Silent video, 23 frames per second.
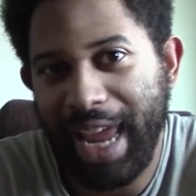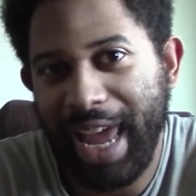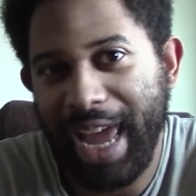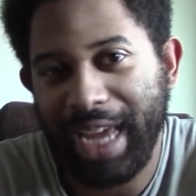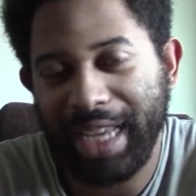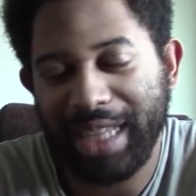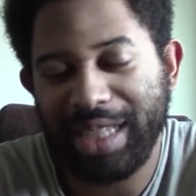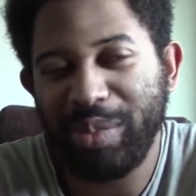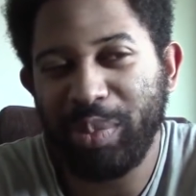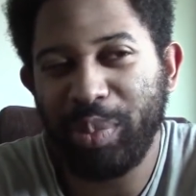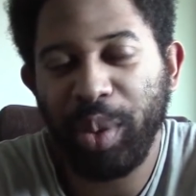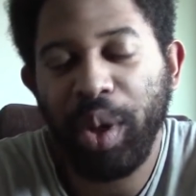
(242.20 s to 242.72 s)

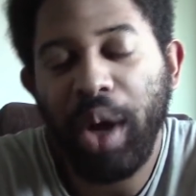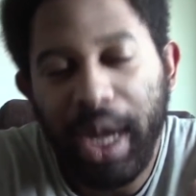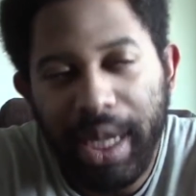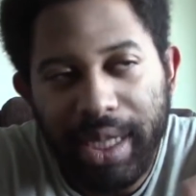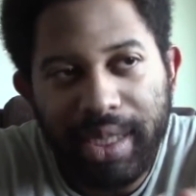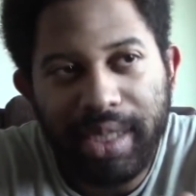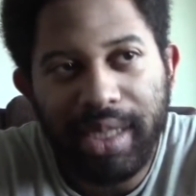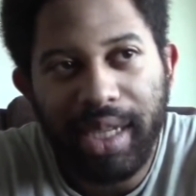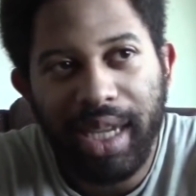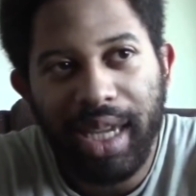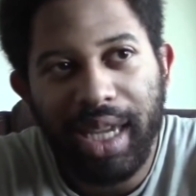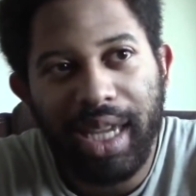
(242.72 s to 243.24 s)
act.
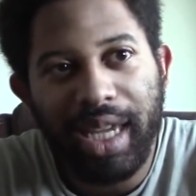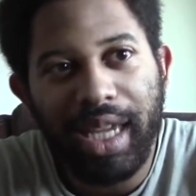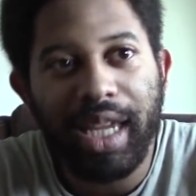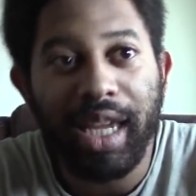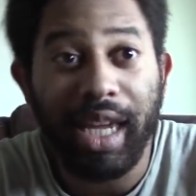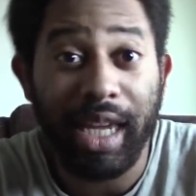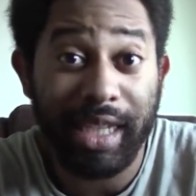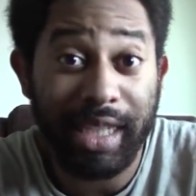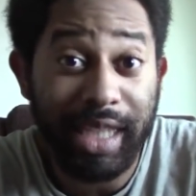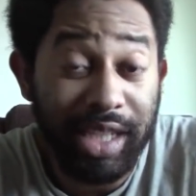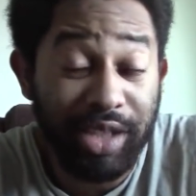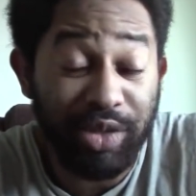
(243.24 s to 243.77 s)
But
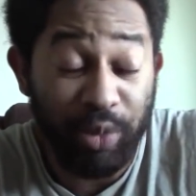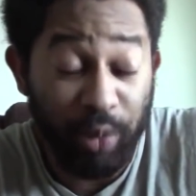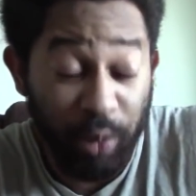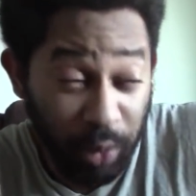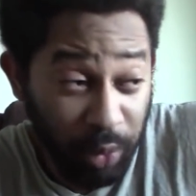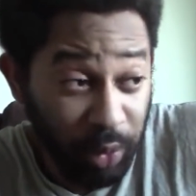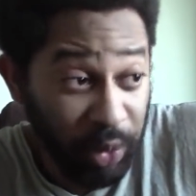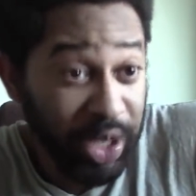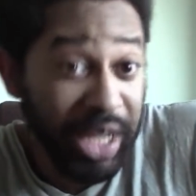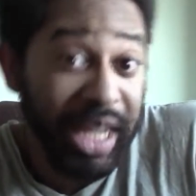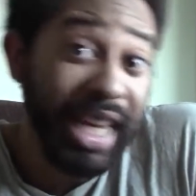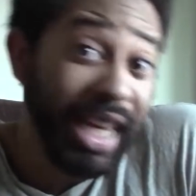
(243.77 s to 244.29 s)
it gets
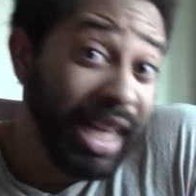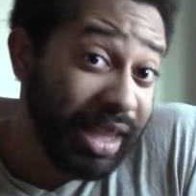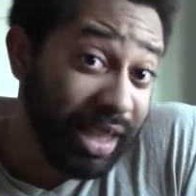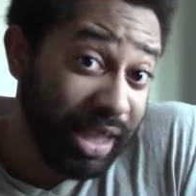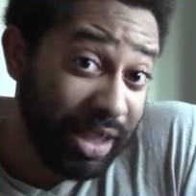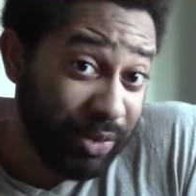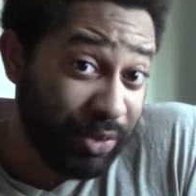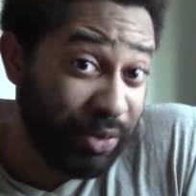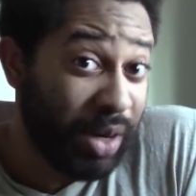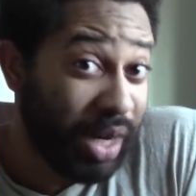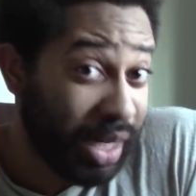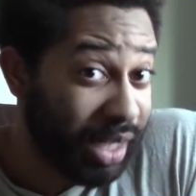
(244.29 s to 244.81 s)

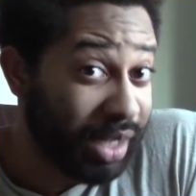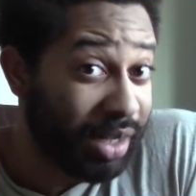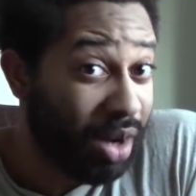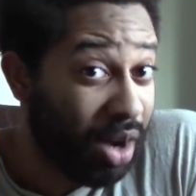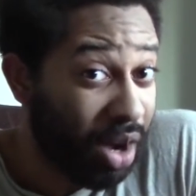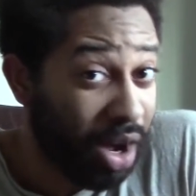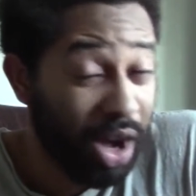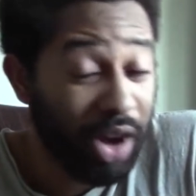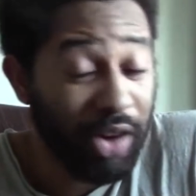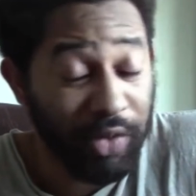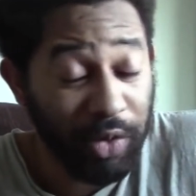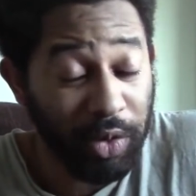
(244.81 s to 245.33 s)
really fucking
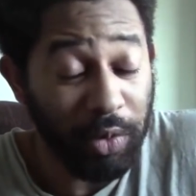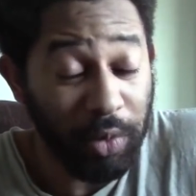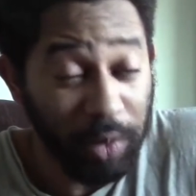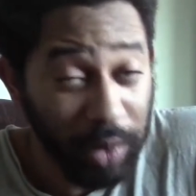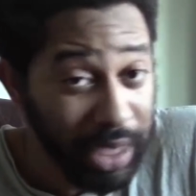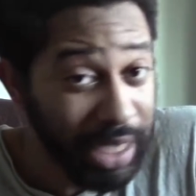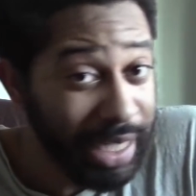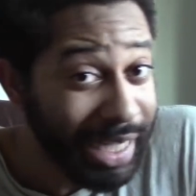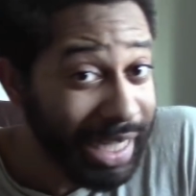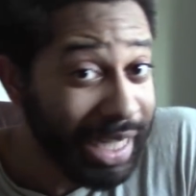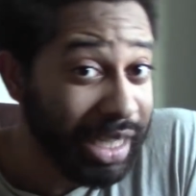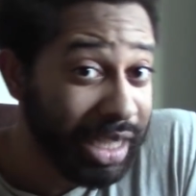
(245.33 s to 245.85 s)
off, or
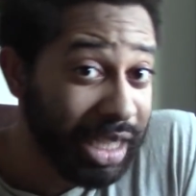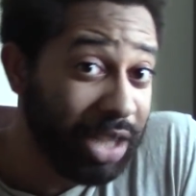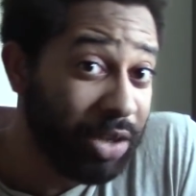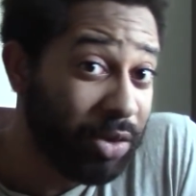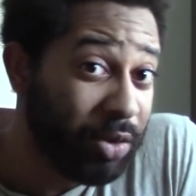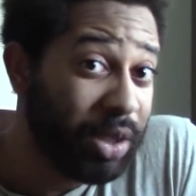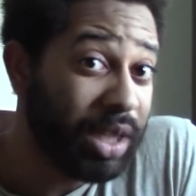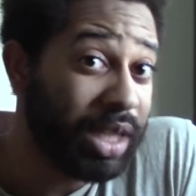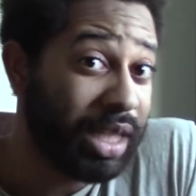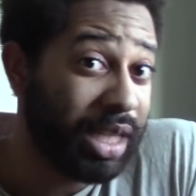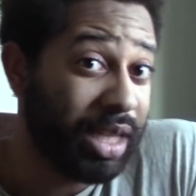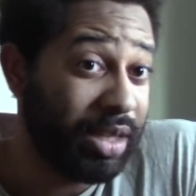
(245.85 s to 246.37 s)
really,
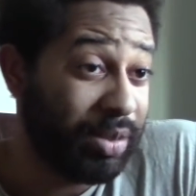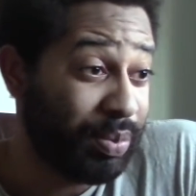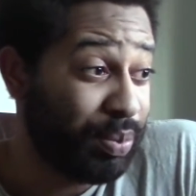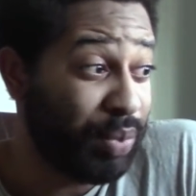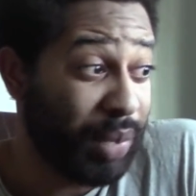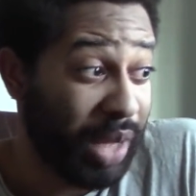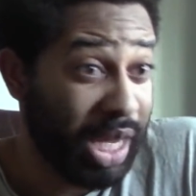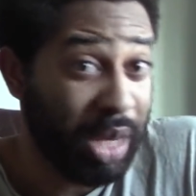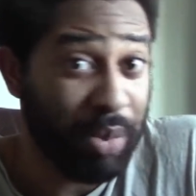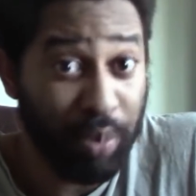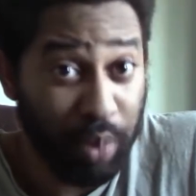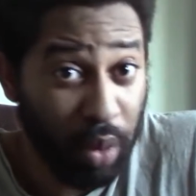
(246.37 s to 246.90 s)
really,
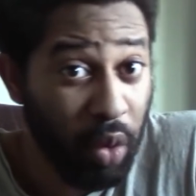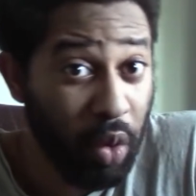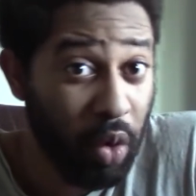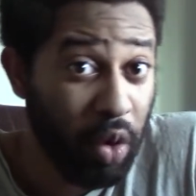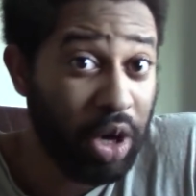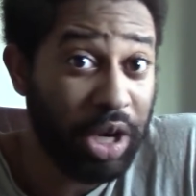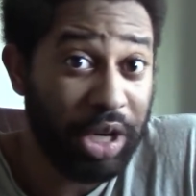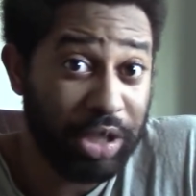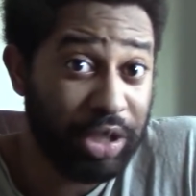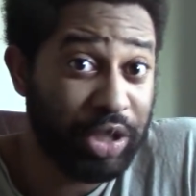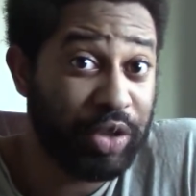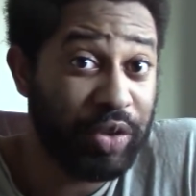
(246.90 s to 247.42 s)
like,
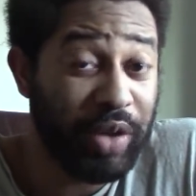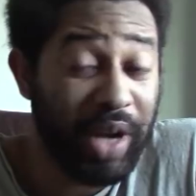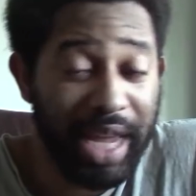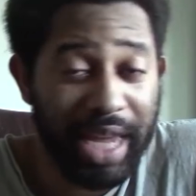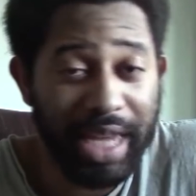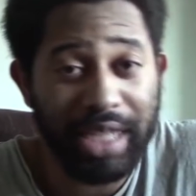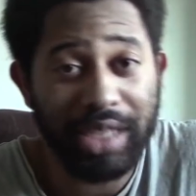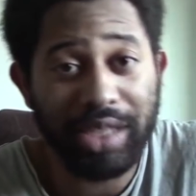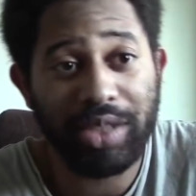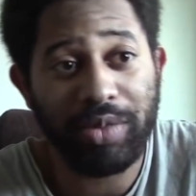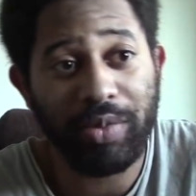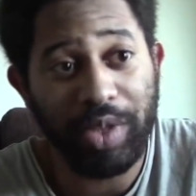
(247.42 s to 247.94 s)
poor or
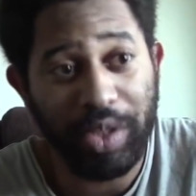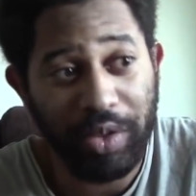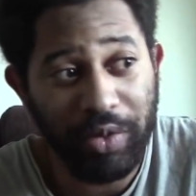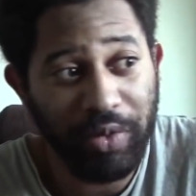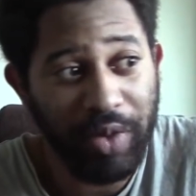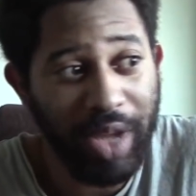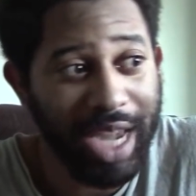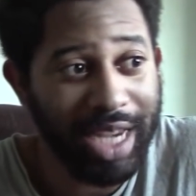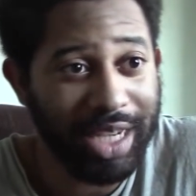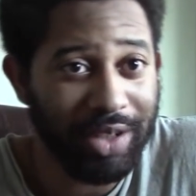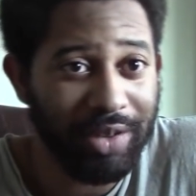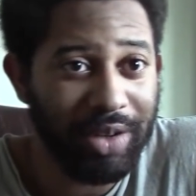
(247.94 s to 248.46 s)
strange when you
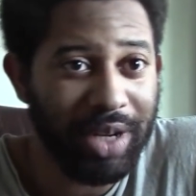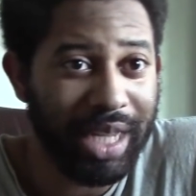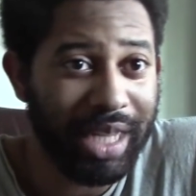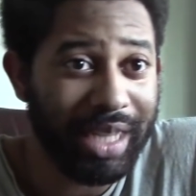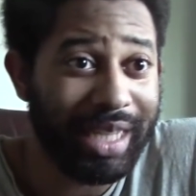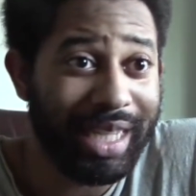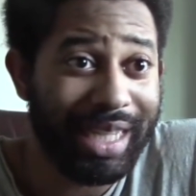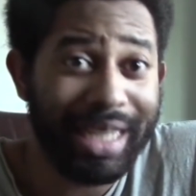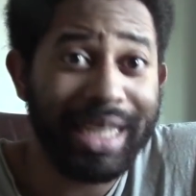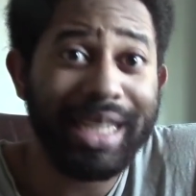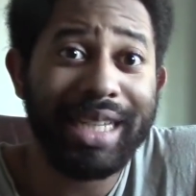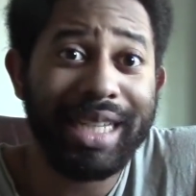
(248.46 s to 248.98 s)
factor in,
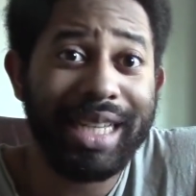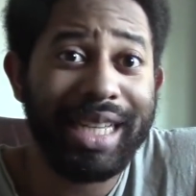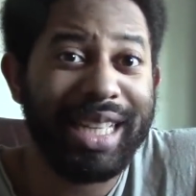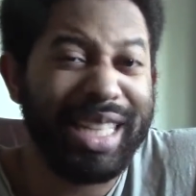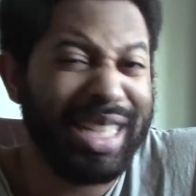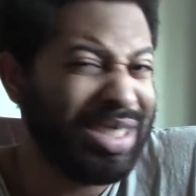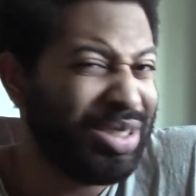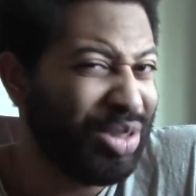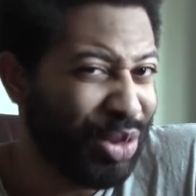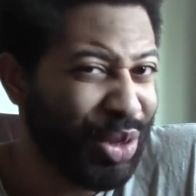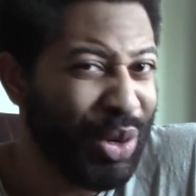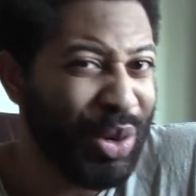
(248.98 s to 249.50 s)
like,
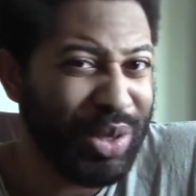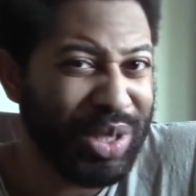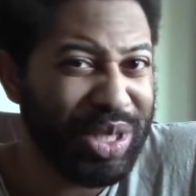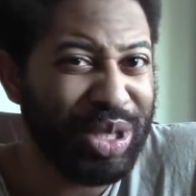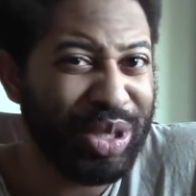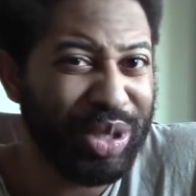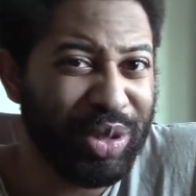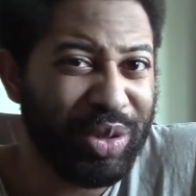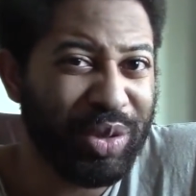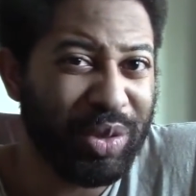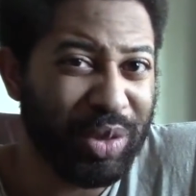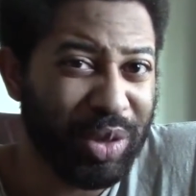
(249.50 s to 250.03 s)
that's a
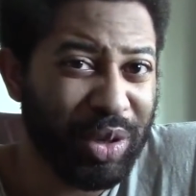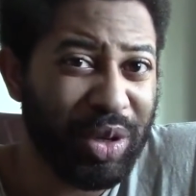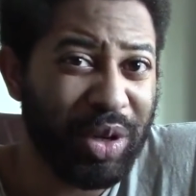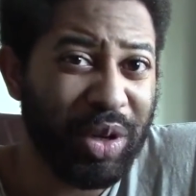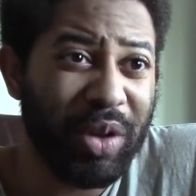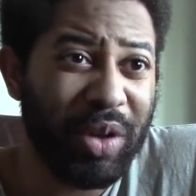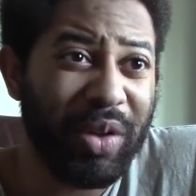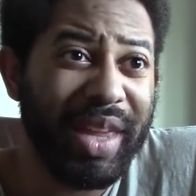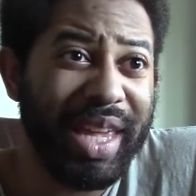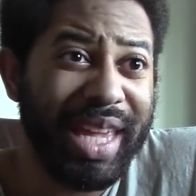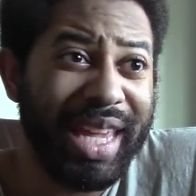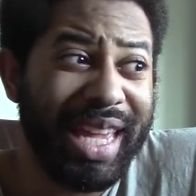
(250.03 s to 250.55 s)
13-year-old
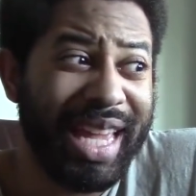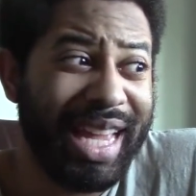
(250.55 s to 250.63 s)
girl.